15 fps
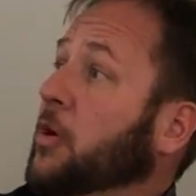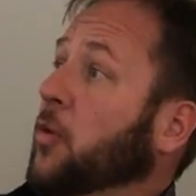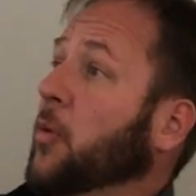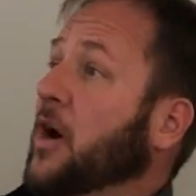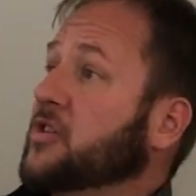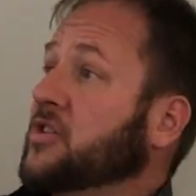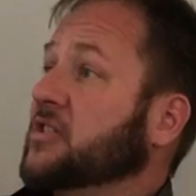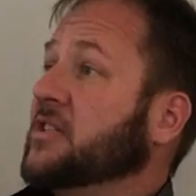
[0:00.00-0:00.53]
You're
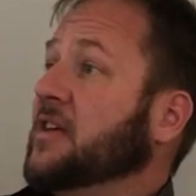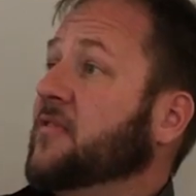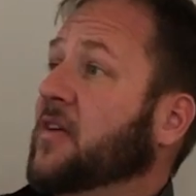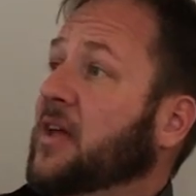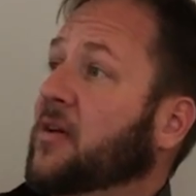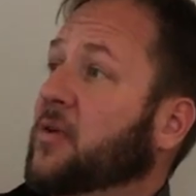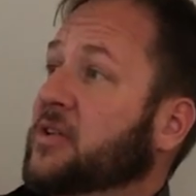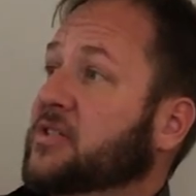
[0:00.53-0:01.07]
watching
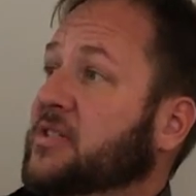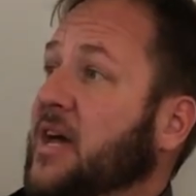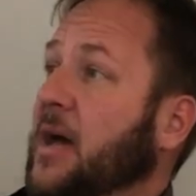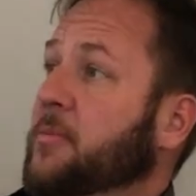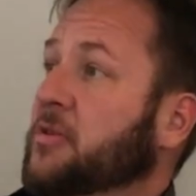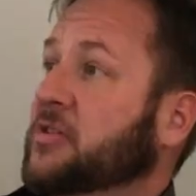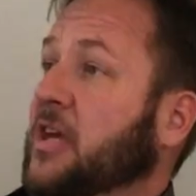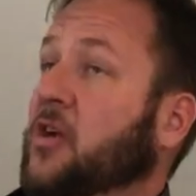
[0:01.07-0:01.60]
TV and when it's
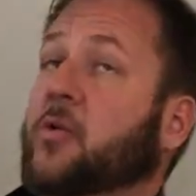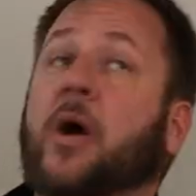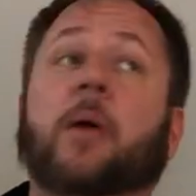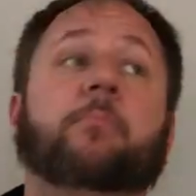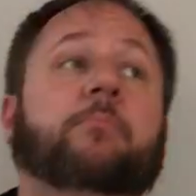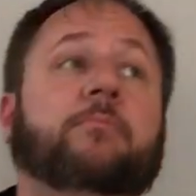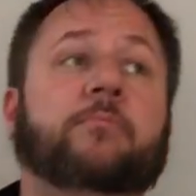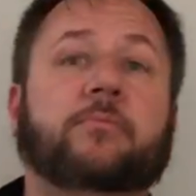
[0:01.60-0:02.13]
time, you say
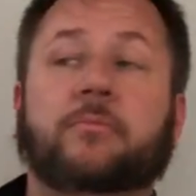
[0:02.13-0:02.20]
grub,